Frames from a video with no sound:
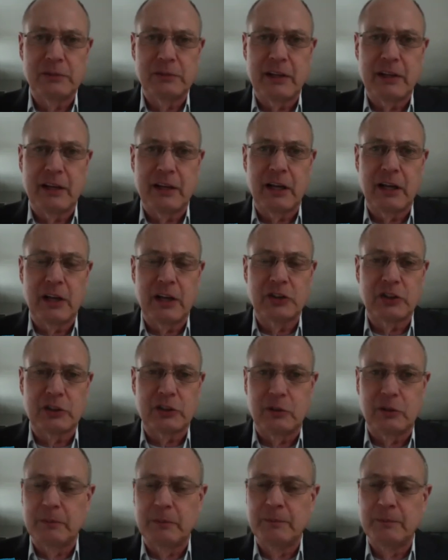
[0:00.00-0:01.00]

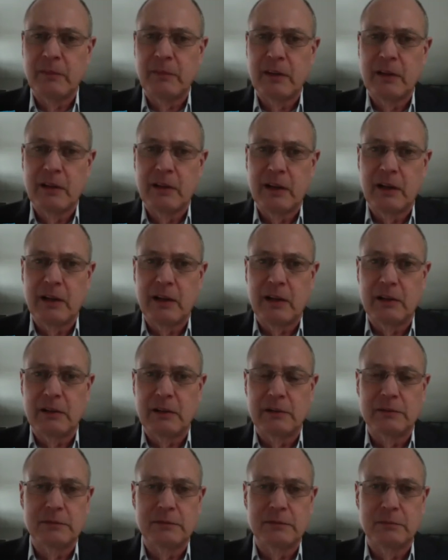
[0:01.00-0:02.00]
ideological
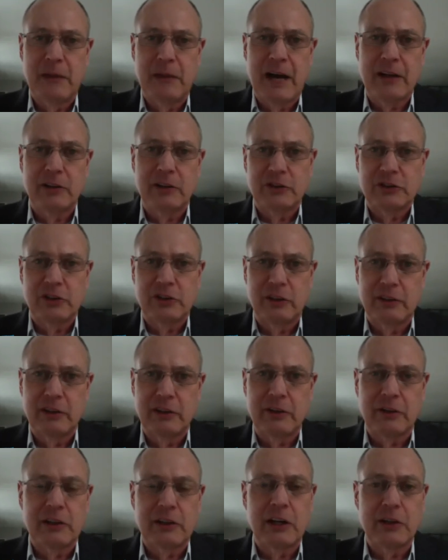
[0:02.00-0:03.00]
models on
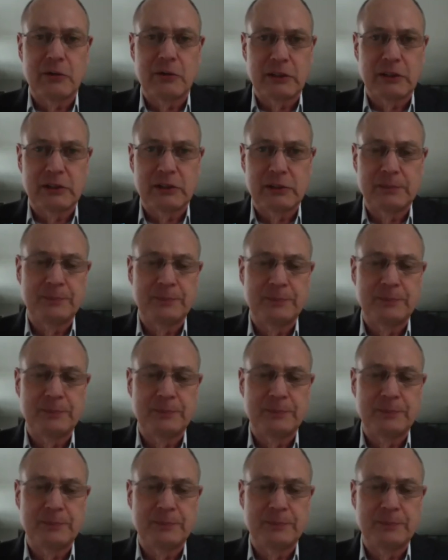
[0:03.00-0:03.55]
other countries.